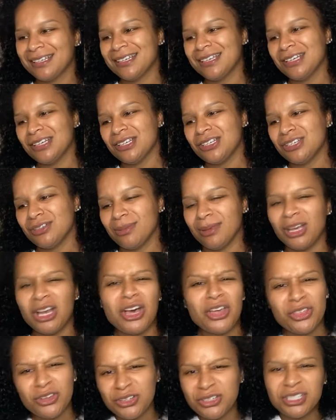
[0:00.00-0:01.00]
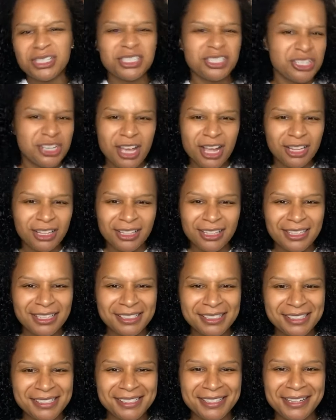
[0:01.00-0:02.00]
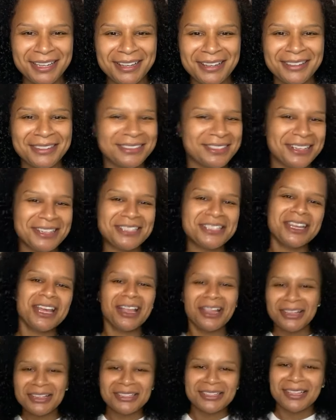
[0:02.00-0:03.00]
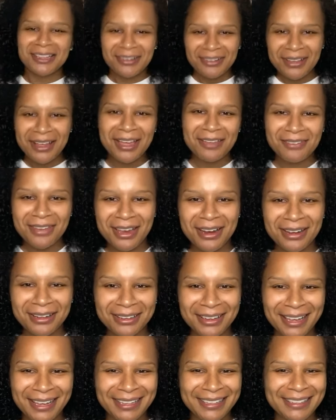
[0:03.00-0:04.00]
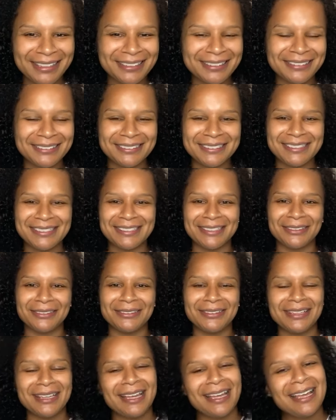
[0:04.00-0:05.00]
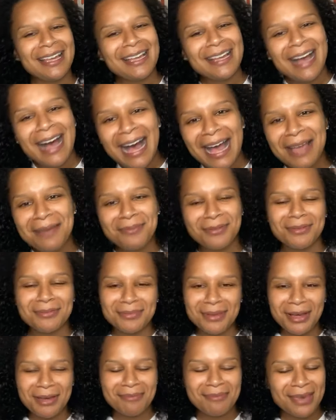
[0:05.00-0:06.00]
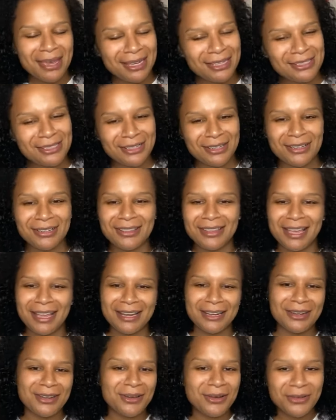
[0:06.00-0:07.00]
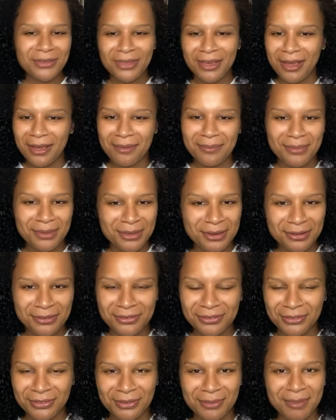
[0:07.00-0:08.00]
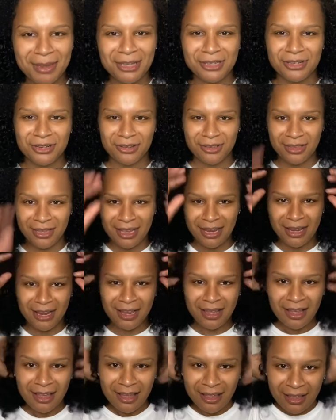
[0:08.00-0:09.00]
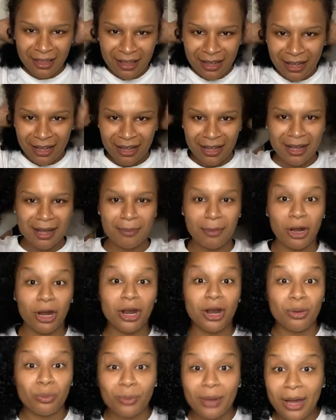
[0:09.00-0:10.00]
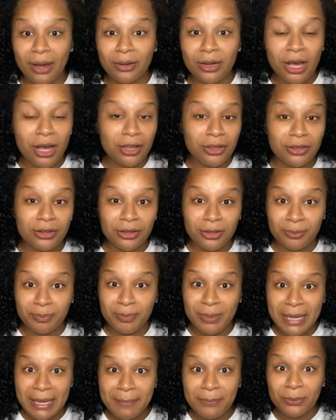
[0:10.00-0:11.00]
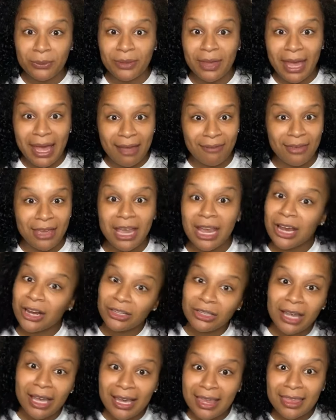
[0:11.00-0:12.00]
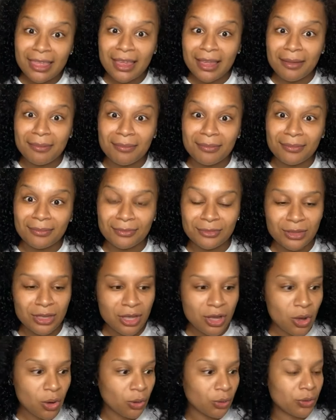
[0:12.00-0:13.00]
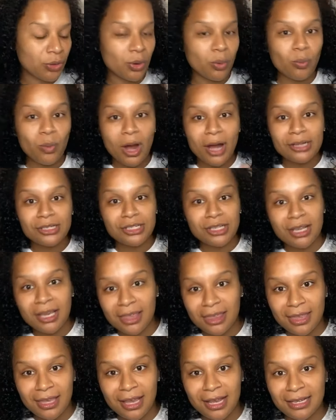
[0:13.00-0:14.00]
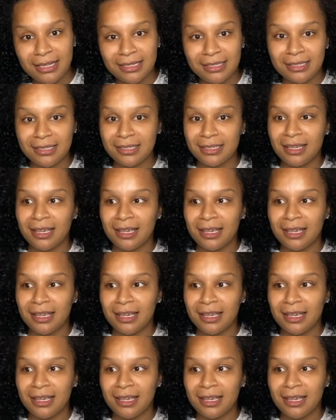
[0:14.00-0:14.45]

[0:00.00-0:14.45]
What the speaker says: she'd be like, oh, they're just jealous, you know, just jealous they don't have hair like you. So hype them up, make sure they know they are beautiful, make sure they are around other people that have hair like them, or they're watching things